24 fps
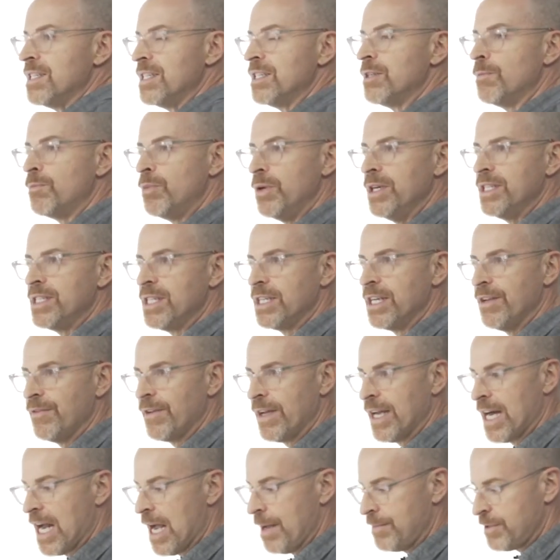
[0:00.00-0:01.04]
is a pretty
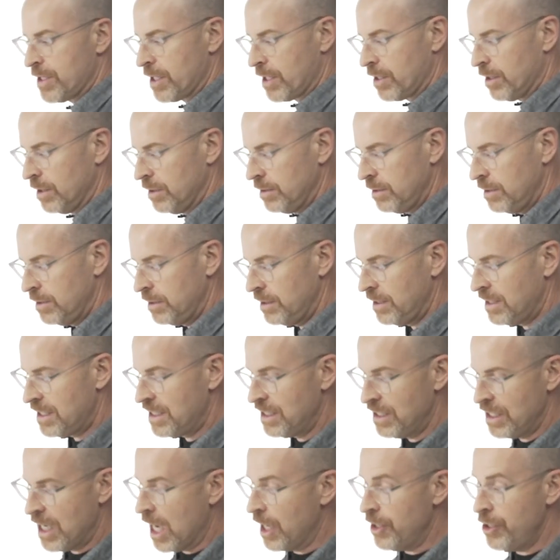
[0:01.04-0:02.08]
significant obstacle. It's
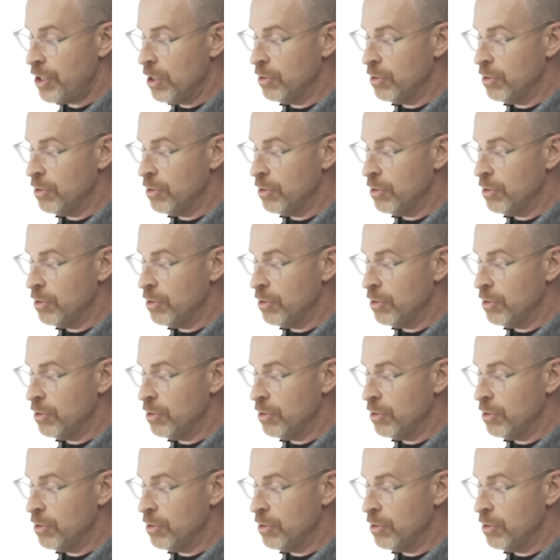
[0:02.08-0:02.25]
no